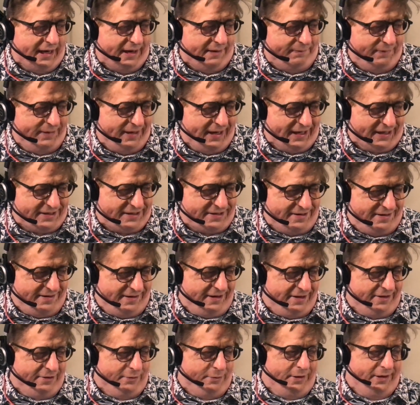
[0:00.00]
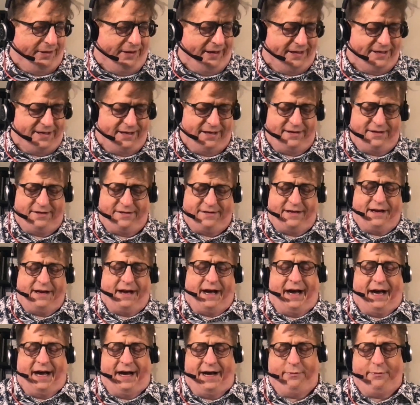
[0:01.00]
Next, another one that's just an
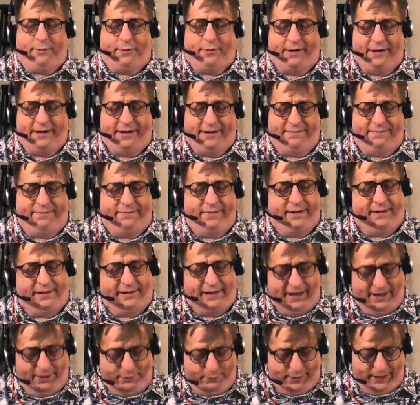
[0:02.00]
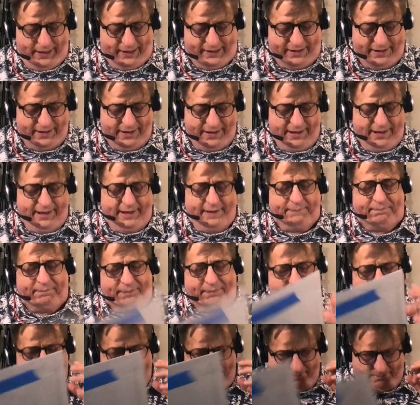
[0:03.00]
odd one. Light week.
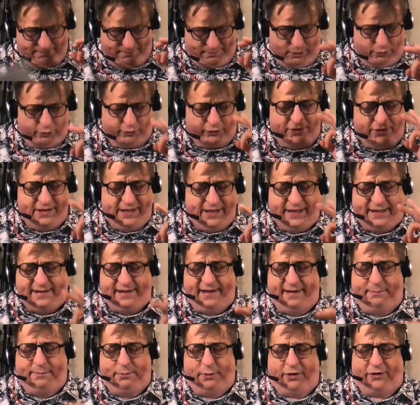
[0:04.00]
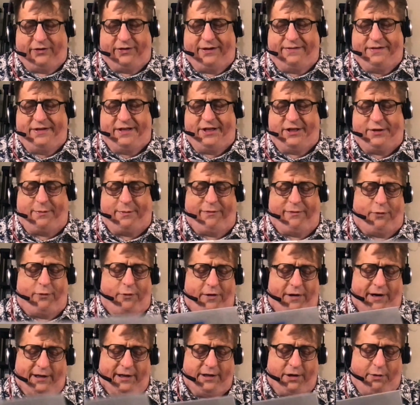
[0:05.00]
Most DC books, and I've said this
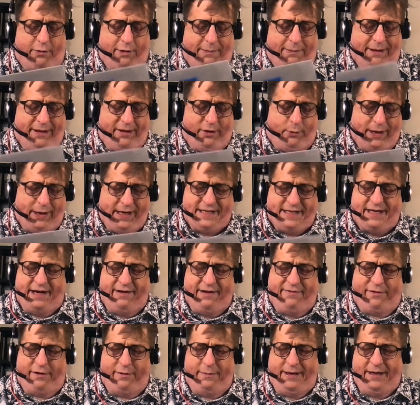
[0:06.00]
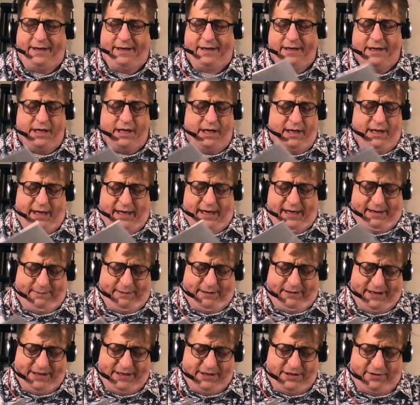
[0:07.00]
before, are going by the wayside for me,
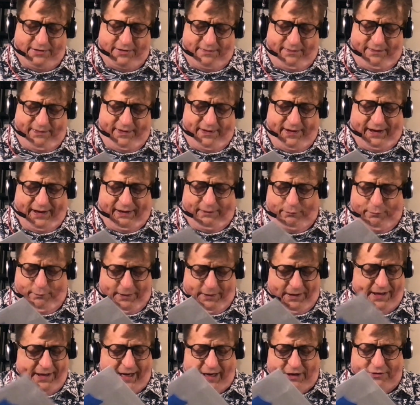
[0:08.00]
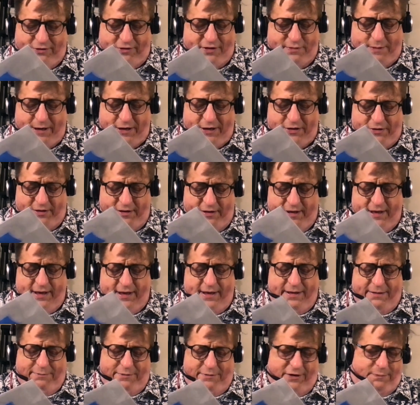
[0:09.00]
unless they're like really extra special.
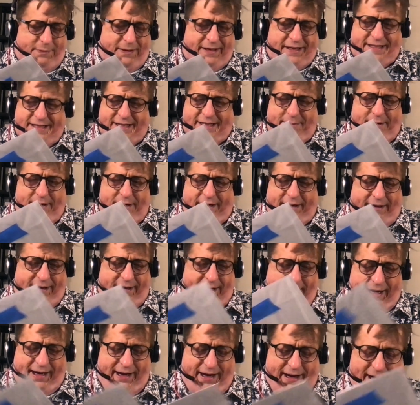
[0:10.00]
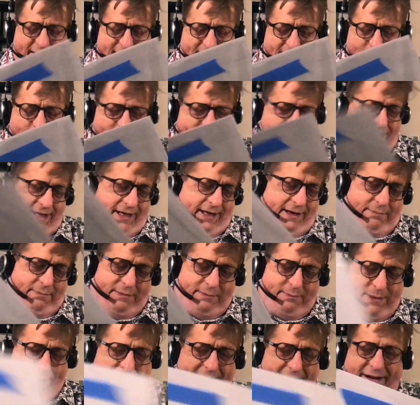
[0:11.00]
Just because once I get
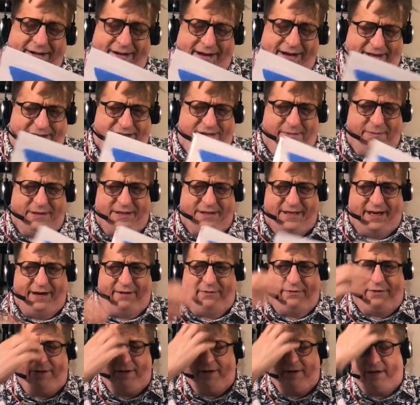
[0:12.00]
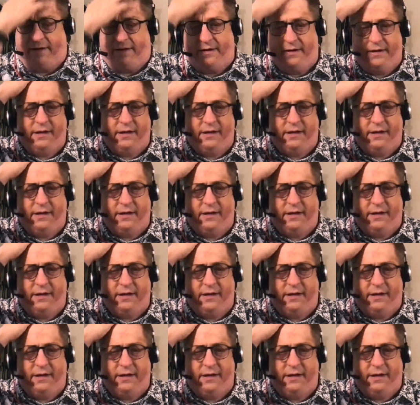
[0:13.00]
paid next, I'm going to sign up for the